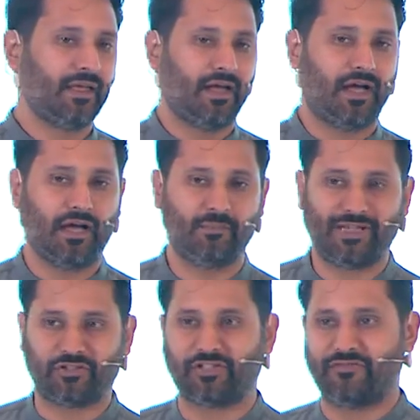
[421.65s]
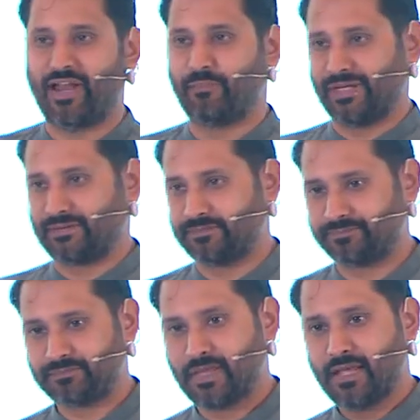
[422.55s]
and to develop it.
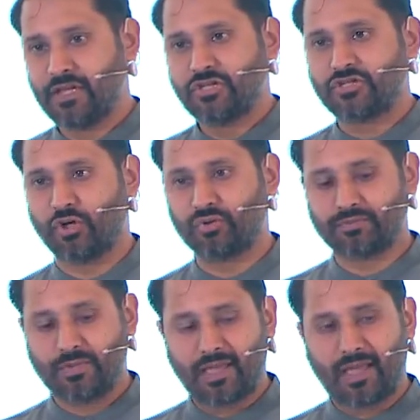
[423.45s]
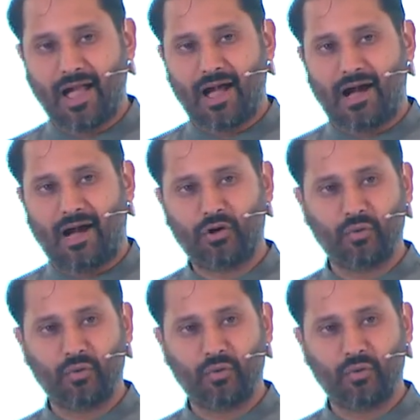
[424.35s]
So how do